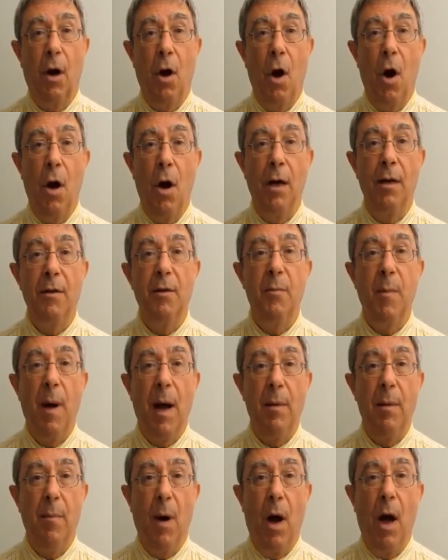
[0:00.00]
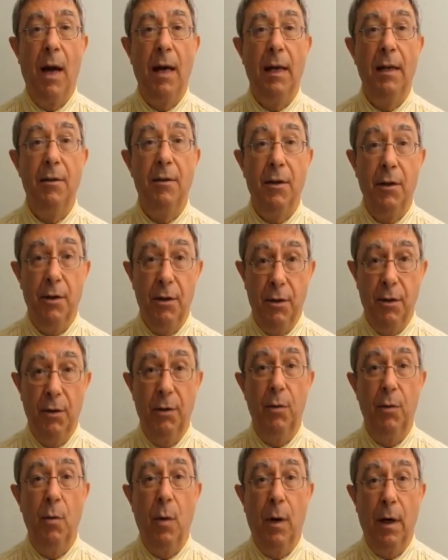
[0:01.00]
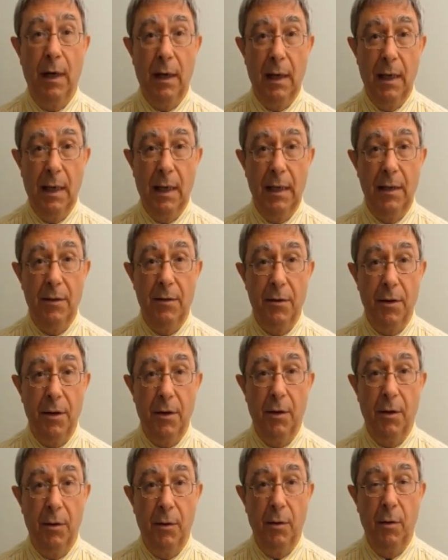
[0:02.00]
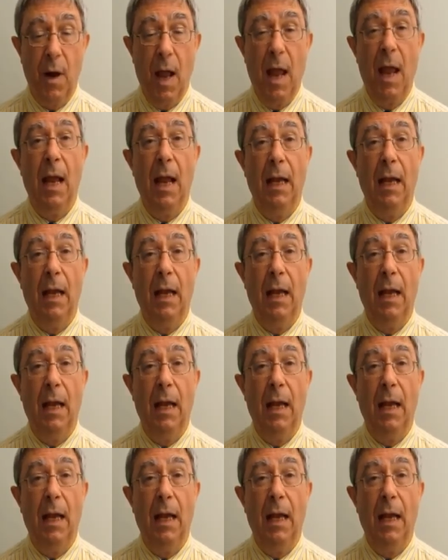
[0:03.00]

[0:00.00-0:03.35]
cause my body to do what it needs to do